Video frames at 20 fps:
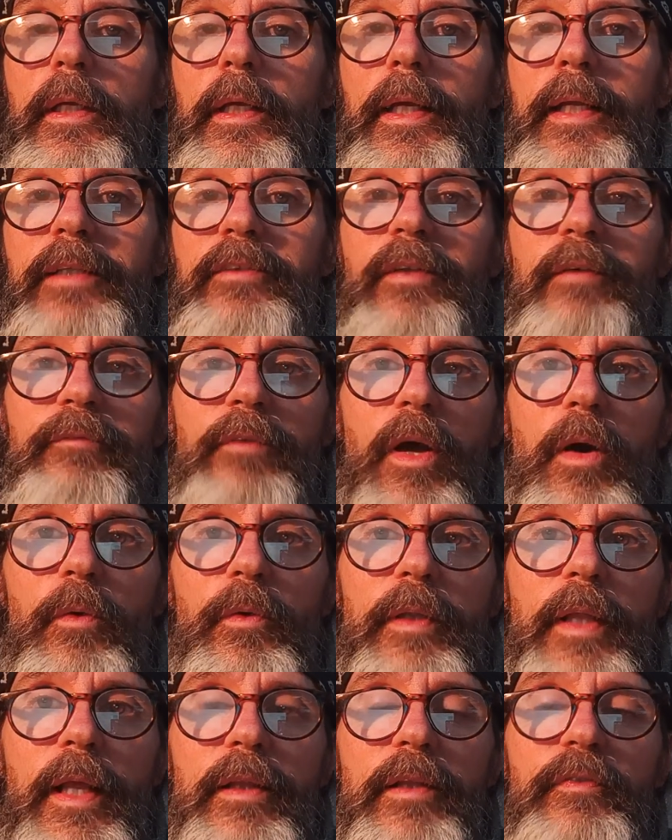It is of
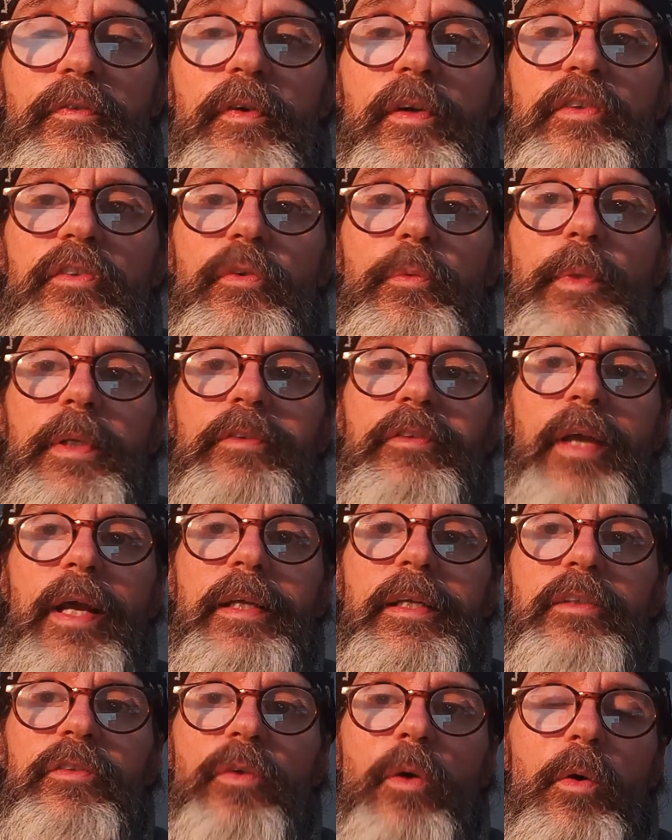note that the first three
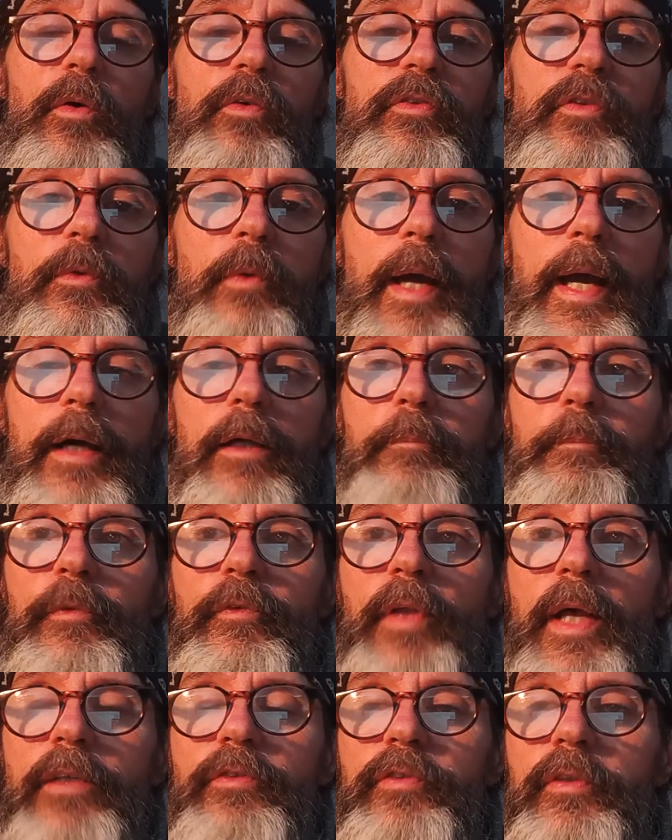tenures also held
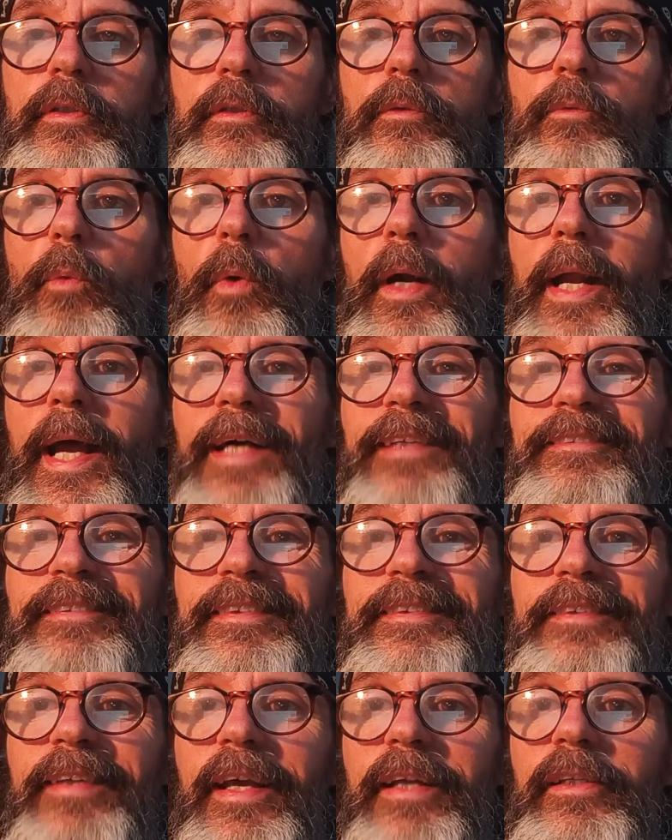possession, whereas
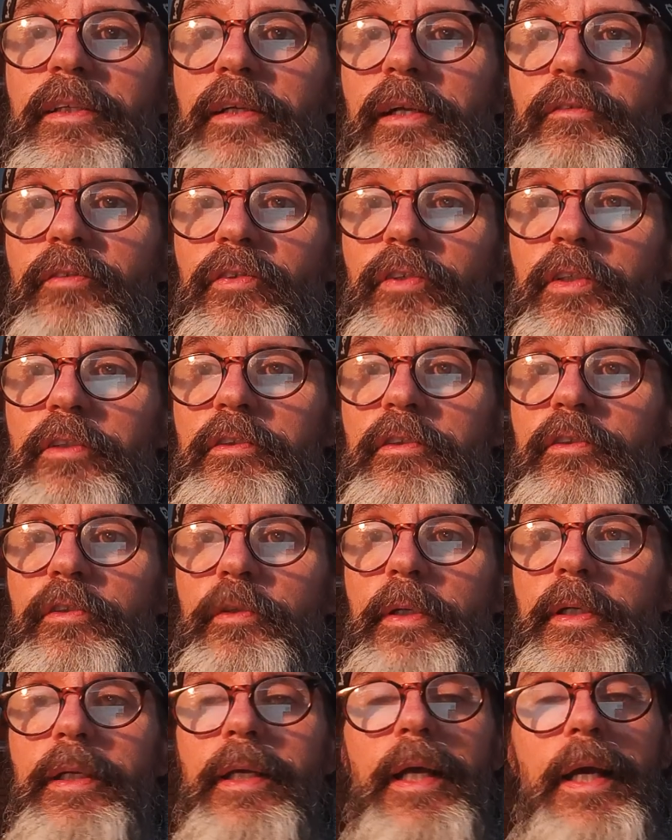the tenure of
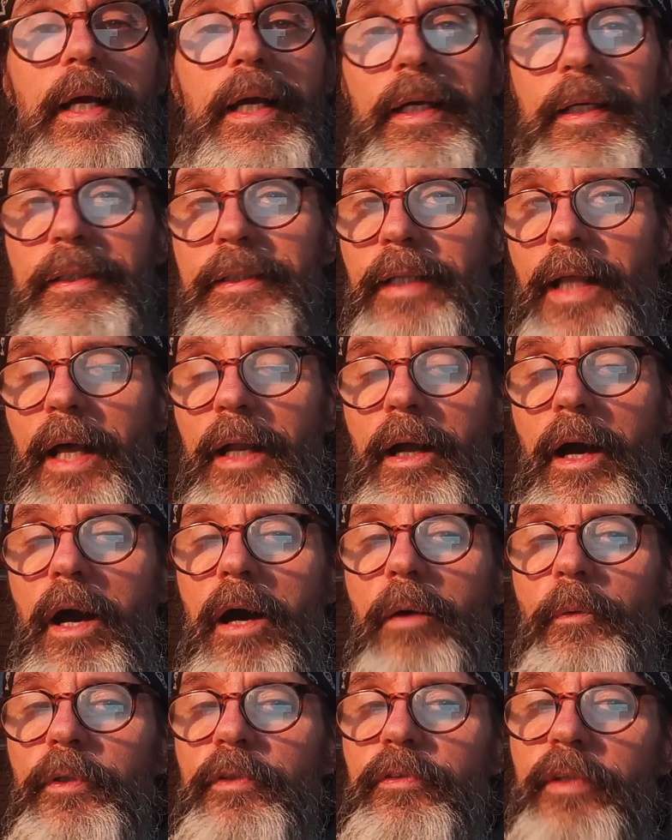sergeantry, not
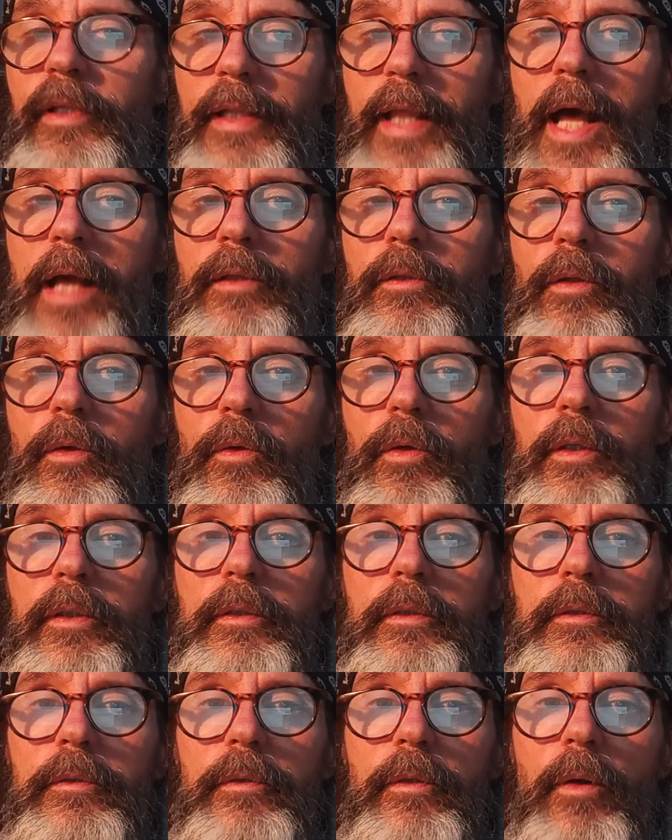always did that
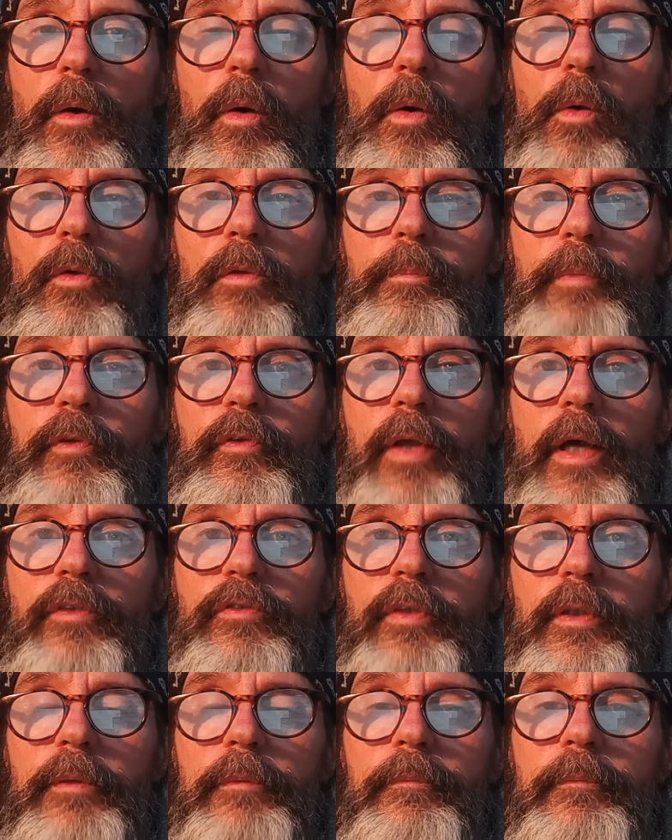lord hold
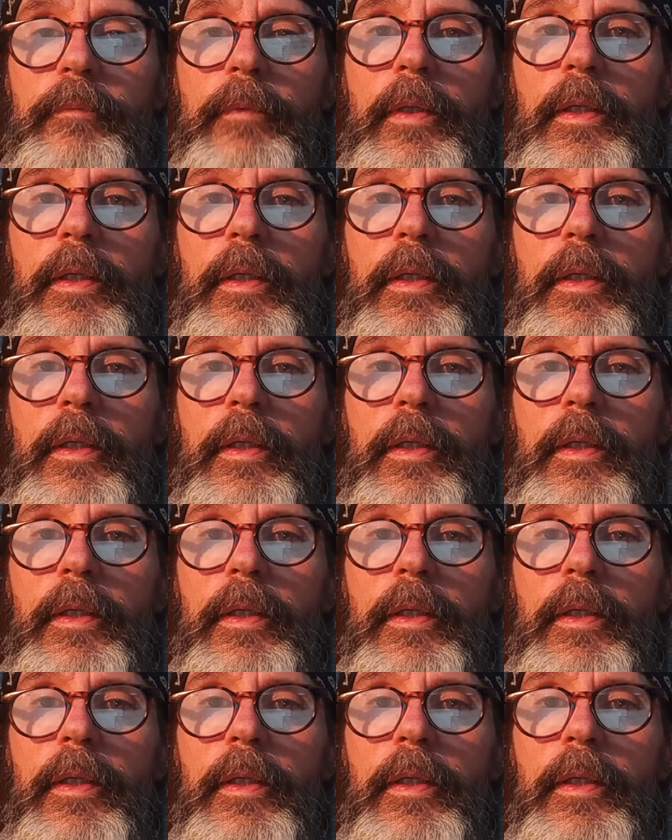possession.